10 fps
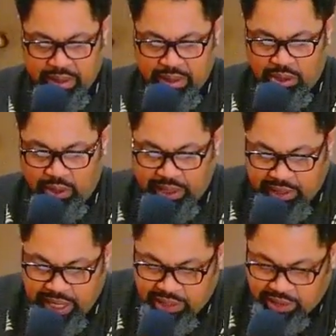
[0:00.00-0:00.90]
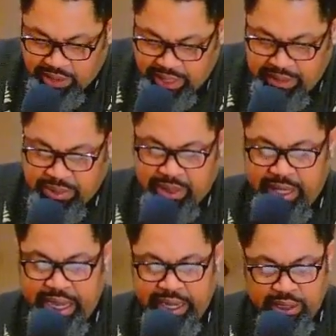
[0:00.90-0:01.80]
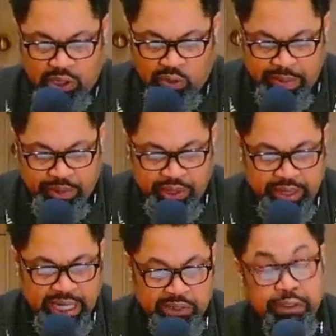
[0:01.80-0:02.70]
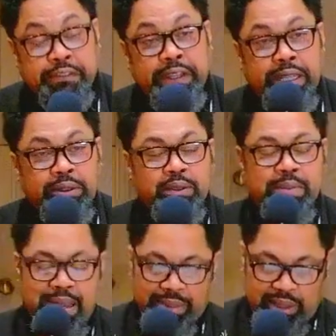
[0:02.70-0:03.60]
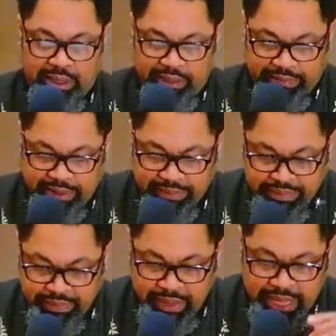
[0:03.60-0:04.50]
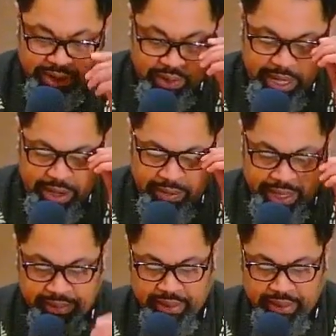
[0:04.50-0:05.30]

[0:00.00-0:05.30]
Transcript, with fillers: So he says to them, Today the scripture is fulfilled, my beloved, in your hearing.